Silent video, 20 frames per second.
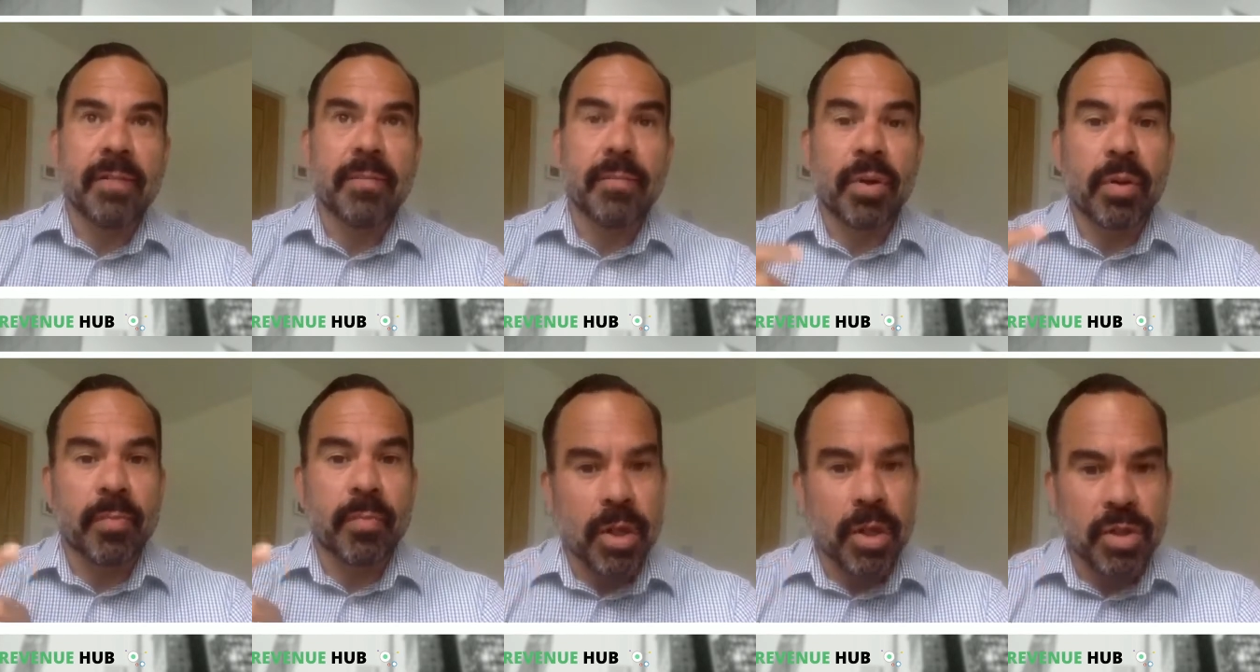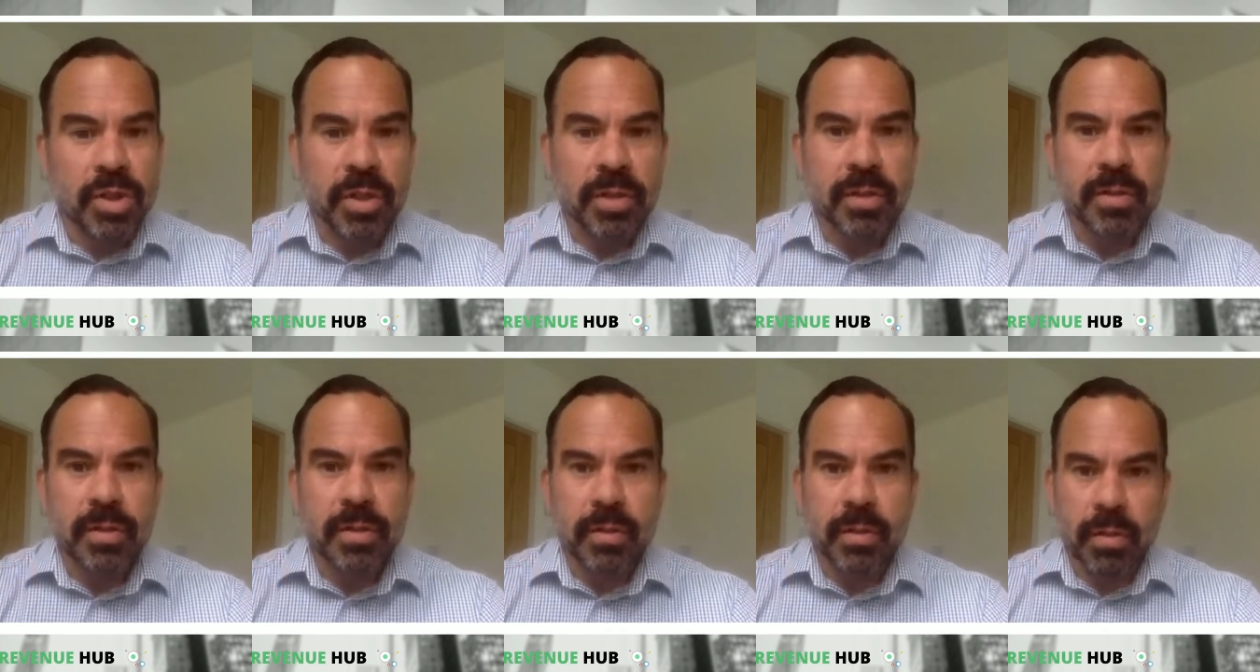
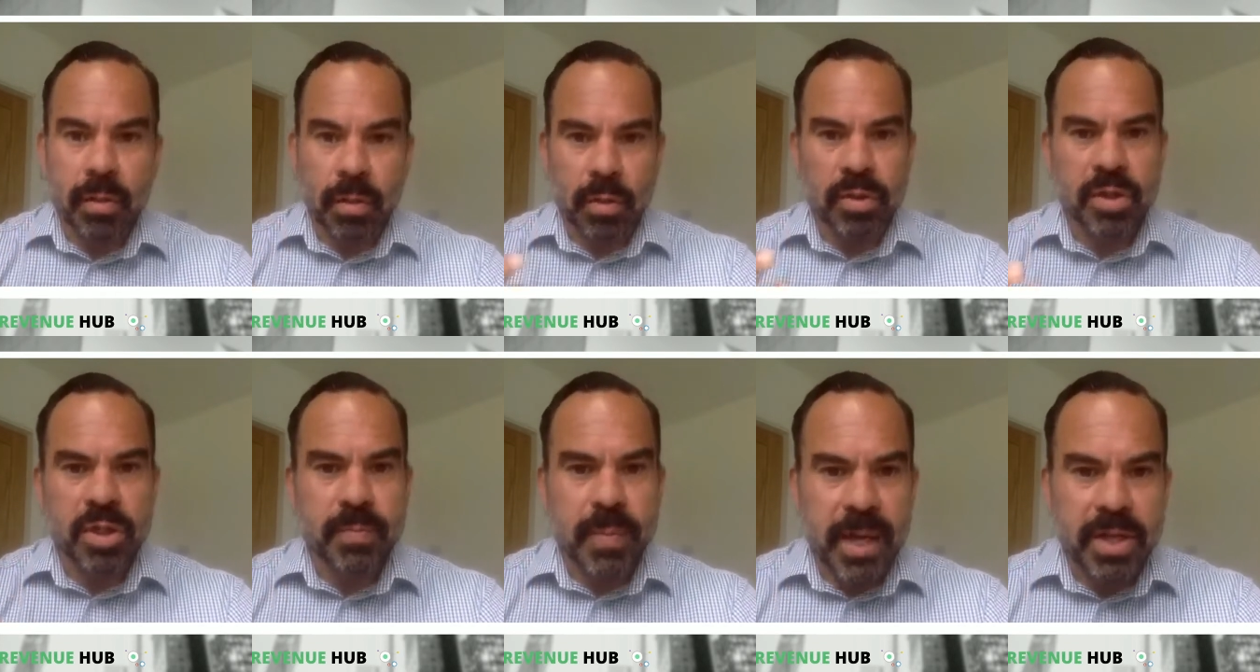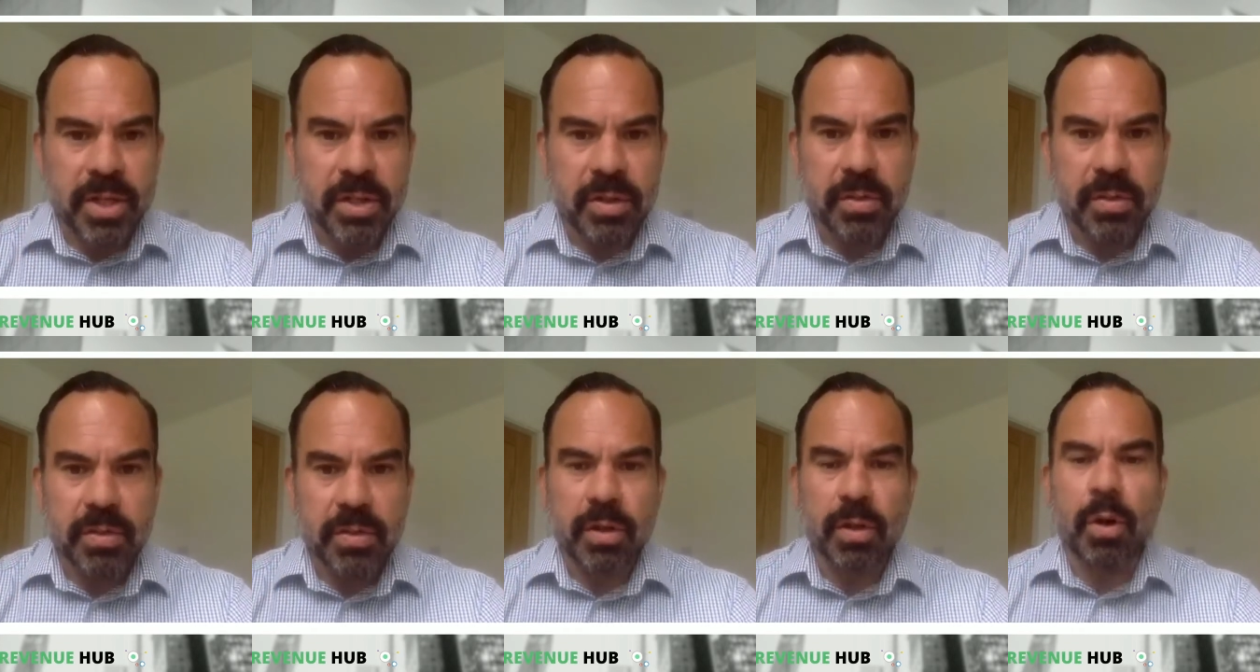promotions or
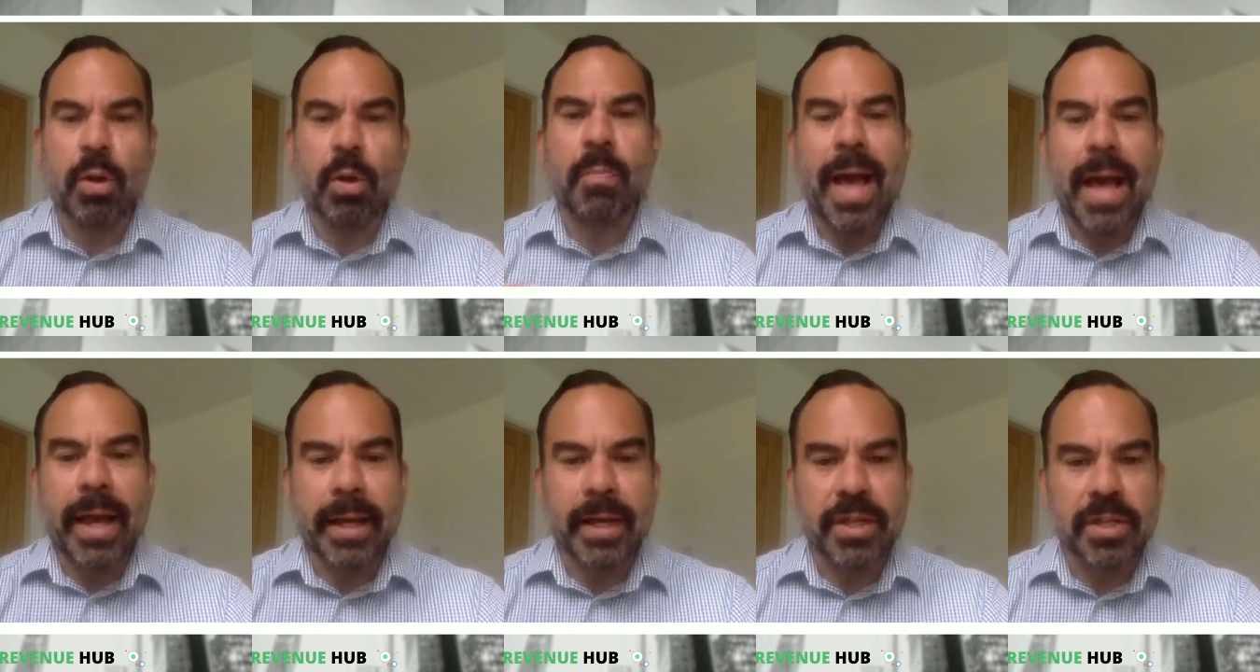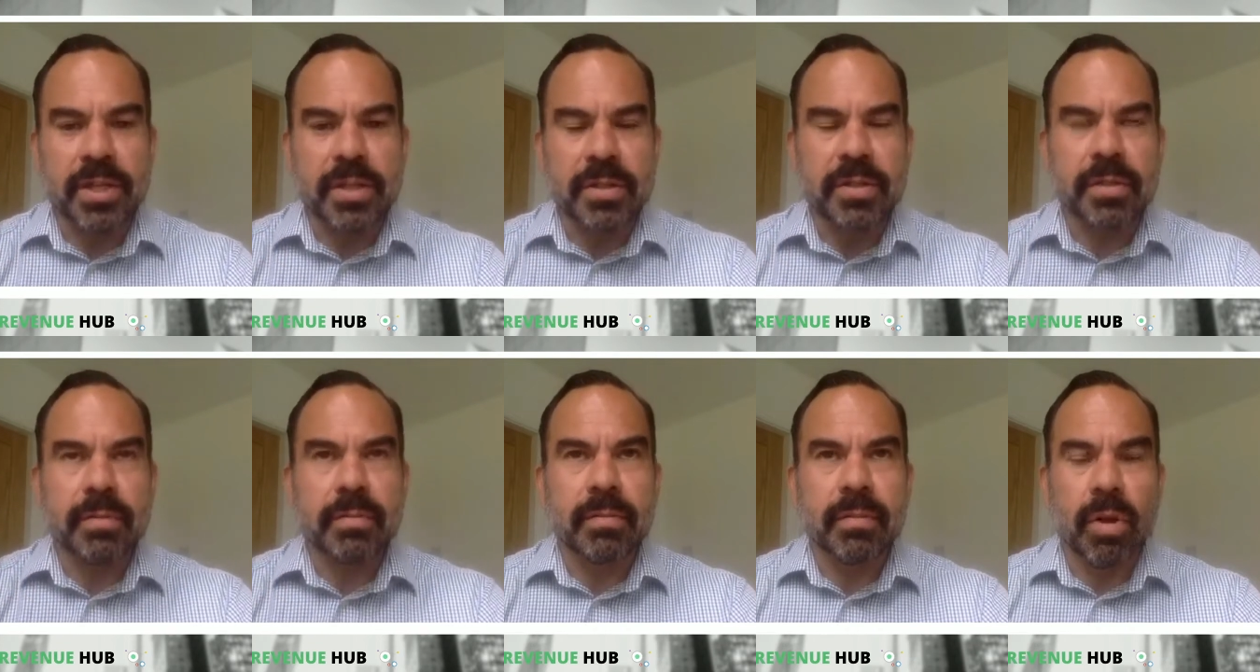specials or
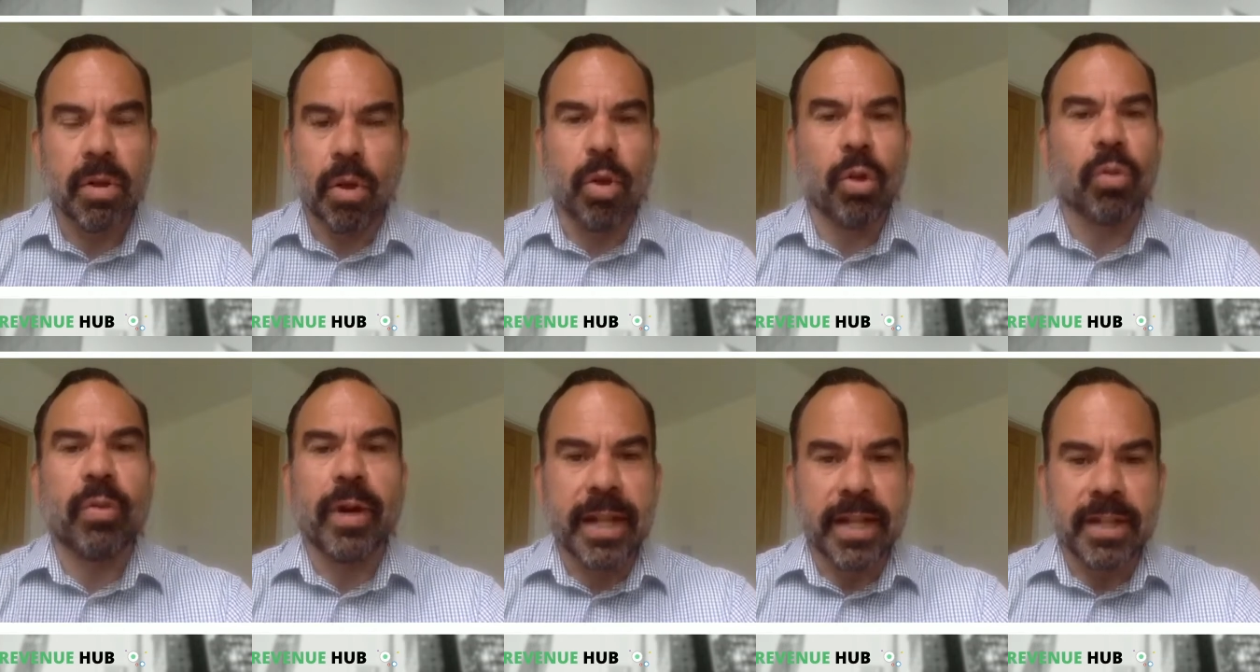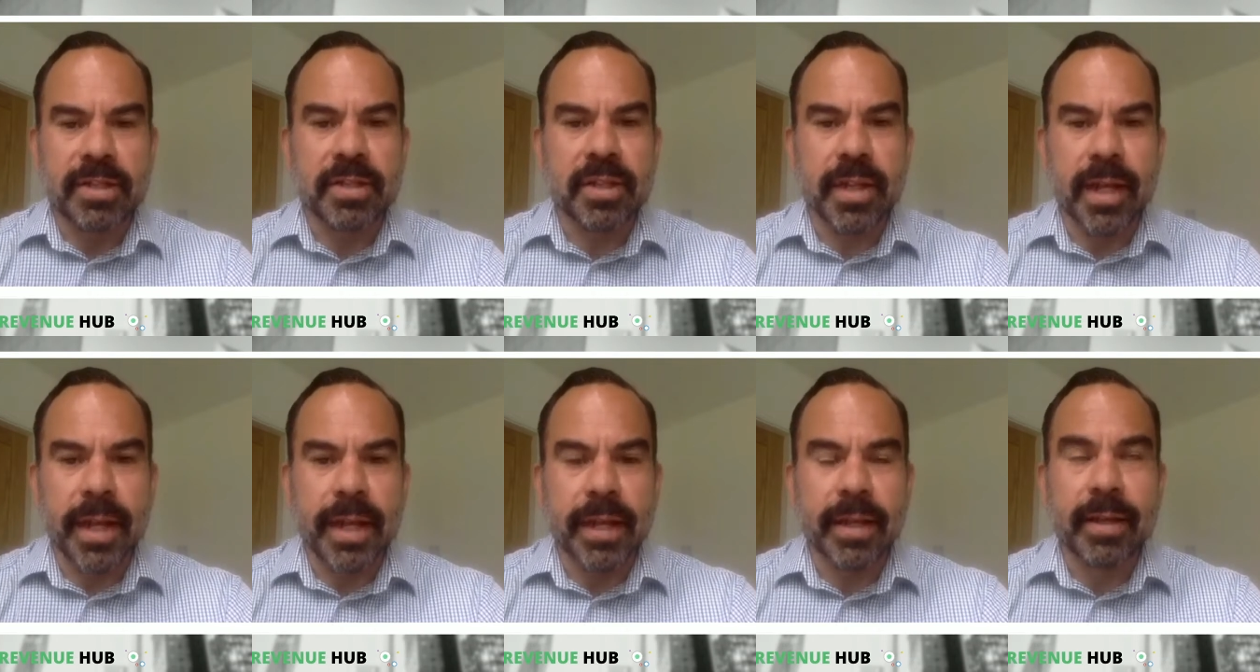packages already
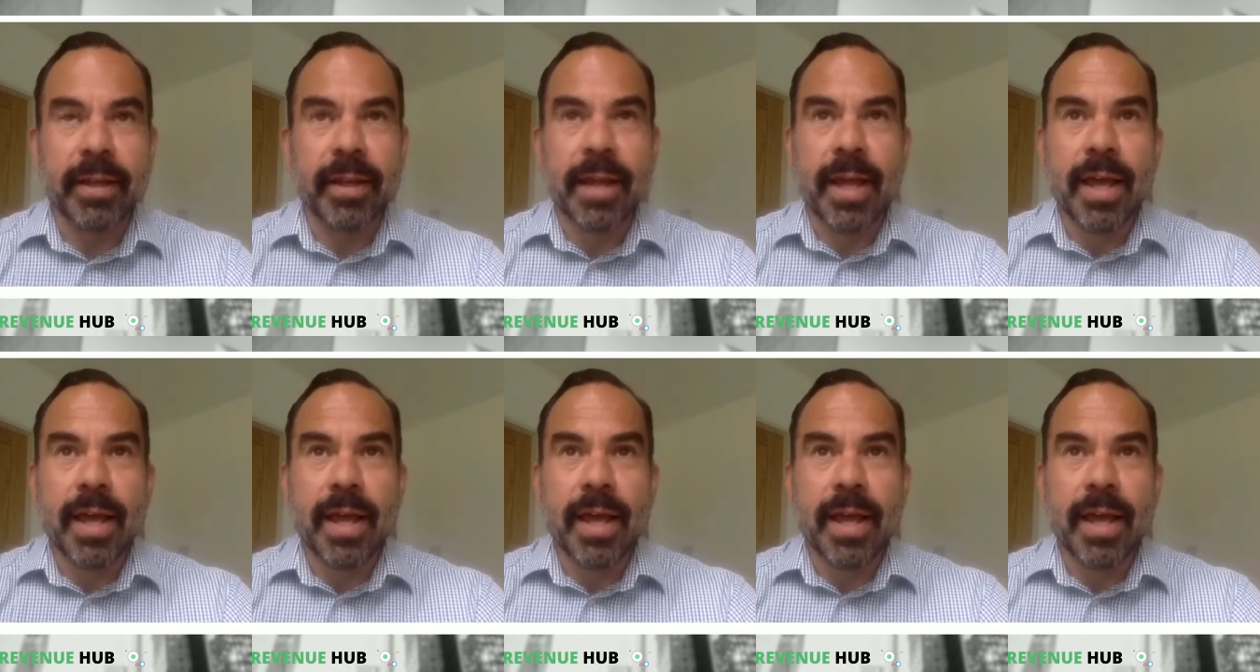today,